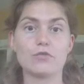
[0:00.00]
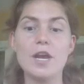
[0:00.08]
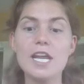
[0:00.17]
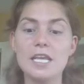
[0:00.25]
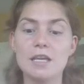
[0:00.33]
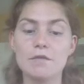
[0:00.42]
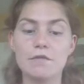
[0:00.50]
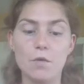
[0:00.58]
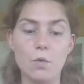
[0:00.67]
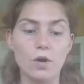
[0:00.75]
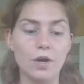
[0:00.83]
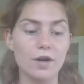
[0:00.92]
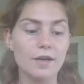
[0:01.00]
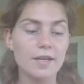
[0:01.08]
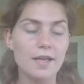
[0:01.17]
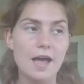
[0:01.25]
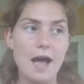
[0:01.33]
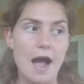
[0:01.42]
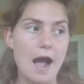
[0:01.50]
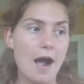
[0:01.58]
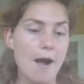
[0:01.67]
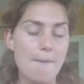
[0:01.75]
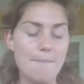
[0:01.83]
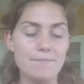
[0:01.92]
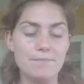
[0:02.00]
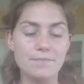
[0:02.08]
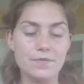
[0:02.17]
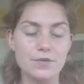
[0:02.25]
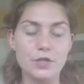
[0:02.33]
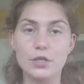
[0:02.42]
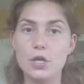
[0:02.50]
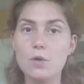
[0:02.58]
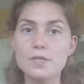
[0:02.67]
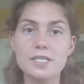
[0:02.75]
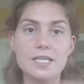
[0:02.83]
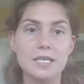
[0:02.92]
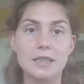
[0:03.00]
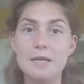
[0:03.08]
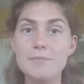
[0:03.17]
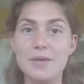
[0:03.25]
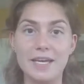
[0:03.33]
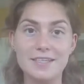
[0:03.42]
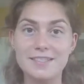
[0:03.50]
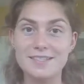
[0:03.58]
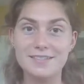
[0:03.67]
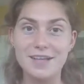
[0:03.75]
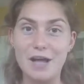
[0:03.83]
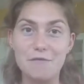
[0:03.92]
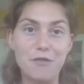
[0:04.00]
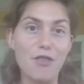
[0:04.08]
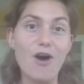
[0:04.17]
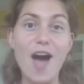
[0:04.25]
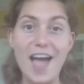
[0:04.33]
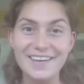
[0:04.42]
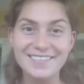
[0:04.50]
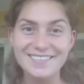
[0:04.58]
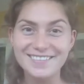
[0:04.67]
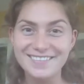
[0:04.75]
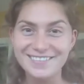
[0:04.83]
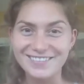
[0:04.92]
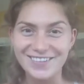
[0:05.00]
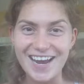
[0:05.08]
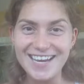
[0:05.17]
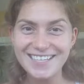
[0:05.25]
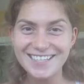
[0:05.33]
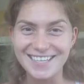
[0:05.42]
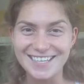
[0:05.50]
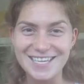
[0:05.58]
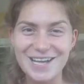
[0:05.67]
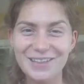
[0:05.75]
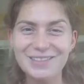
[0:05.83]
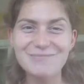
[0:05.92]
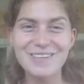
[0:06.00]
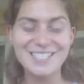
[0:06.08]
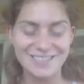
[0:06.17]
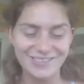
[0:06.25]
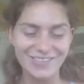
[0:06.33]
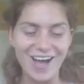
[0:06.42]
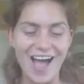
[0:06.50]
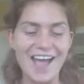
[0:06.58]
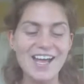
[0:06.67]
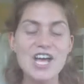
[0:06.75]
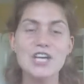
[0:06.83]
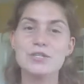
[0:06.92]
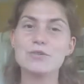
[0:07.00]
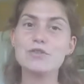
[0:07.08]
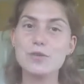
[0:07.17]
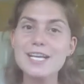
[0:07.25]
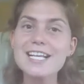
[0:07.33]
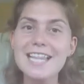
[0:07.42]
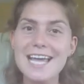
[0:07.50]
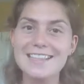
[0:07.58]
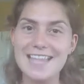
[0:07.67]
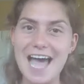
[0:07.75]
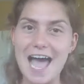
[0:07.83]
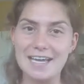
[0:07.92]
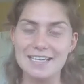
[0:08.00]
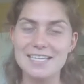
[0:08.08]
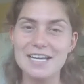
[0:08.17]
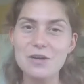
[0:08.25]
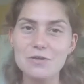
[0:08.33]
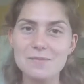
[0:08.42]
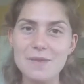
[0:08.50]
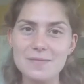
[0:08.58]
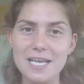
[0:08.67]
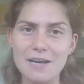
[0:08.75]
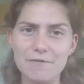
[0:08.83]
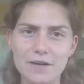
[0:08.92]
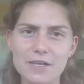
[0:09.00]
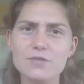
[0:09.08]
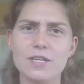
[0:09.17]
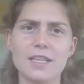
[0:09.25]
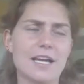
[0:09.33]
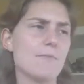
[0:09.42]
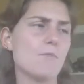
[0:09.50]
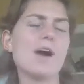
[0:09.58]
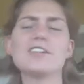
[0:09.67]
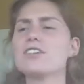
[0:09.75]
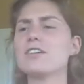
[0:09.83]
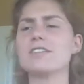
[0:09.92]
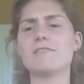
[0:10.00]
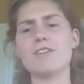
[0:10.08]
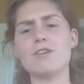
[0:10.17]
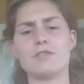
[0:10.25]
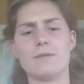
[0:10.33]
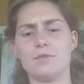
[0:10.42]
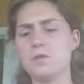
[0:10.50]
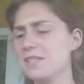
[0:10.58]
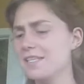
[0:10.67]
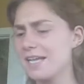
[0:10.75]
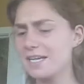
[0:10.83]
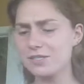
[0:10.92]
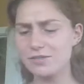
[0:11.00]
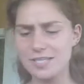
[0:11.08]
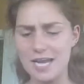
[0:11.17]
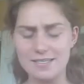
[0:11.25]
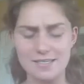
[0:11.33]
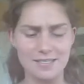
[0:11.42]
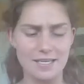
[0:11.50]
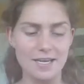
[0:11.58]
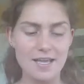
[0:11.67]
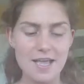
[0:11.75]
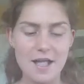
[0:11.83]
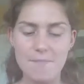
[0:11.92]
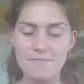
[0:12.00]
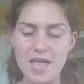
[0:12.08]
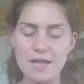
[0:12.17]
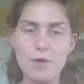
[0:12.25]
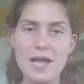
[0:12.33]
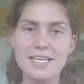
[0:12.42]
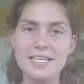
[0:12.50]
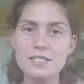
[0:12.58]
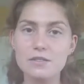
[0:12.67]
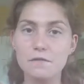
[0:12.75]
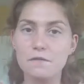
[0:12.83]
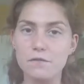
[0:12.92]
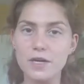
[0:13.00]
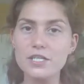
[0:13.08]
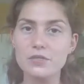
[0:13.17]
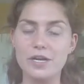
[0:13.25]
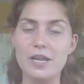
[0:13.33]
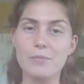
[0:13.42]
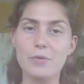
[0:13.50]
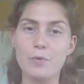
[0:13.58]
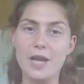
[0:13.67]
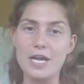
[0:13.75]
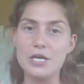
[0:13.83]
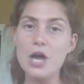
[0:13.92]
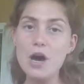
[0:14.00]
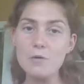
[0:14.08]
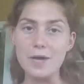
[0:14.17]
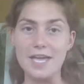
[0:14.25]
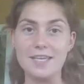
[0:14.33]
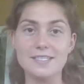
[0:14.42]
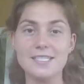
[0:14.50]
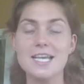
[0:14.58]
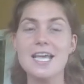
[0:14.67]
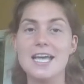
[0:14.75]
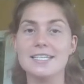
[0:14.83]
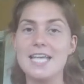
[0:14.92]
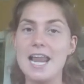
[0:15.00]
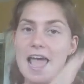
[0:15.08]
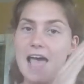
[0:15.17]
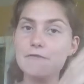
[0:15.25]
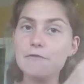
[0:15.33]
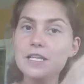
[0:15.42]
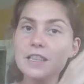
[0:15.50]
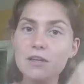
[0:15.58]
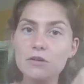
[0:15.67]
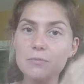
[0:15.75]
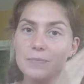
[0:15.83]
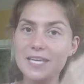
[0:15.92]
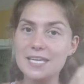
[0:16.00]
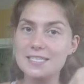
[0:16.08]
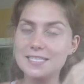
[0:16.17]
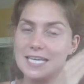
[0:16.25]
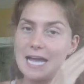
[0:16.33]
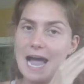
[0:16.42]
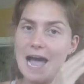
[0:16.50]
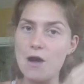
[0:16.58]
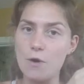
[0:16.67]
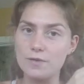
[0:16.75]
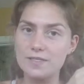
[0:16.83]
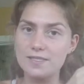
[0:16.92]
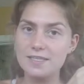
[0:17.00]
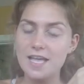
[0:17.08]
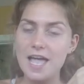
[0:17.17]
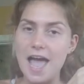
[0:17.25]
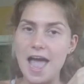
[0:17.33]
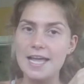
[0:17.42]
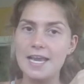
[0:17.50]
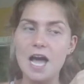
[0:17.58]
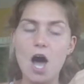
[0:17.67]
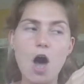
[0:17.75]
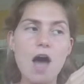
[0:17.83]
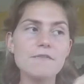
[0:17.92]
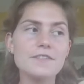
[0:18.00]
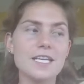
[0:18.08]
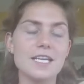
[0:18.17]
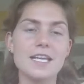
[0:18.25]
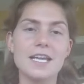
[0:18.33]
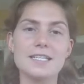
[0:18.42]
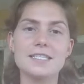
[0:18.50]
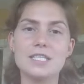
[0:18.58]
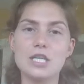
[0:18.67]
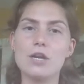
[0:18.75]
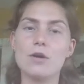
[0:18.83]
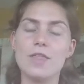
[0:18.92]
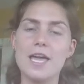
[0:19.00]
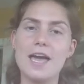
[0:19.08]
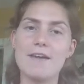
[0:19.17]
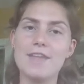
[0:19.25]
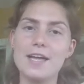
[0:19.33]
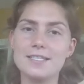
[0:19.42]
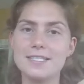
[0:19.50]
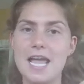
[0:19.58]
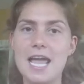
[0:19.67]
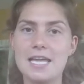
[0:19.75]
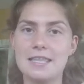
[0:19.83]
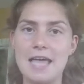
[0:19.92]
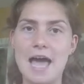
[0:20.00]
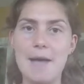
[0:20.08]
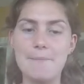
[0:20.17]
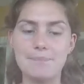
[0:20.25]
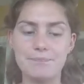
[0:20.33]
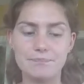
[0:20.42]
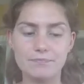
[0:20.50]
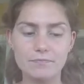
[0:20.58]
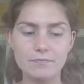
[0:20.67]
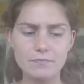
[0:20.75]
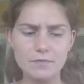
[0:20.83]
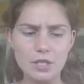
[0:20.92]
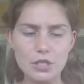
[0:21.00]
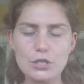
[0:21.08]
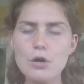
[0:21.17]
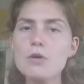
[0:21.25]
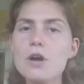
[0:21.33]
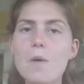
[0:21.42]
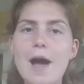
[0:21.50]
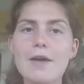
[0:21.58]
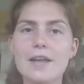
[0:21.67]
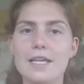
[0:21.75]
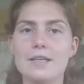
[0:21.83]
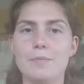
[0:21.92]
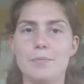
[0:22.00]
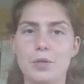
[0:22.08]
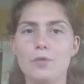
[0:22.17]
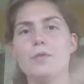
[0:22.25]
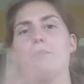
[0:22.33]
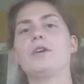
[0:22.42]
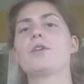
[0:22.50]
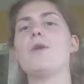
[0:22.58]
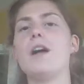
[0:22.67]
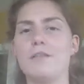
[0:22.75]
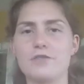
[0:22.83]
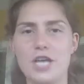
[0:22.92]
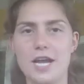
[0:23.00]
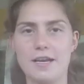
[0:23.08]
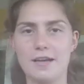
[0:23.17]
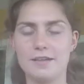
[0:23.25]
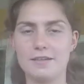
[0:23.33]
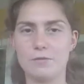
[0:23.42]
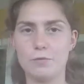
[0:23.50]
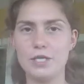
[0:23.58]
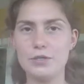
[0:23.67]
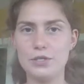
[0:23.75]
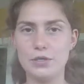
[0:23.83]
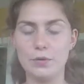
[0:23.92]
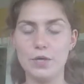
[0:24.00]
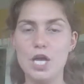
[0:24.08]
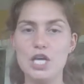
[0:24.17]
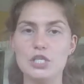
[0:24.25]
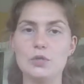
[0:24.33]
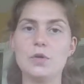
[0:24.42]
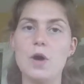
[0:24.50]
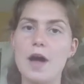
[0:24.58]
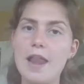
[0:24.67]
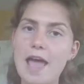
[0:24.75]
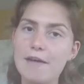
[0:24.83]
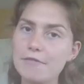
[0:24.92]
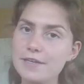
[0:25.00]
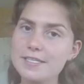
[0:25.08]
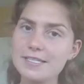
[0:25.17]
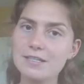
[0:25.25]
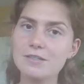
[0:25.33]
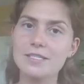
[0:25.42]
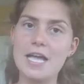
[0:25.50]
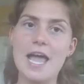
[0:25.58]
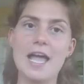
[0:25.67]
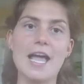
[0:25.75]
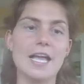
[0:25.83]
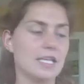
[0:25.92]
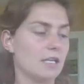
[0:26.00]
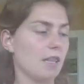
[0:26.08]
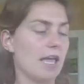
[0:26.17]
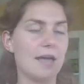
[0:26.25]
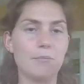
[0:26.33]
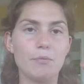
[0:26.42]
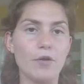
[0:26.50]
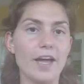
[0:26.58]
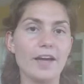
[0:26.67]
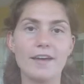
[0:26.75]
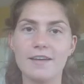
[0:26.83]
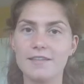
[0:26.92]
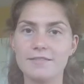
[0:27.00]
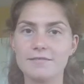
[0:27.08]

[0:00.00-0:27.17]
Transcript: You're training for to go to the Olympics of thought, right? Like the Olympics of thought. So treat it like that, because I know sometimes I get frustrated, like I'm watching all these videos, I'm doing these exercises, and I can get so frustrated. But what I know is that every little piece counts. And often it's, you know, they have that saying that you don't go out and build the brick wall of China. What do? You go out every single day and you lay a brick.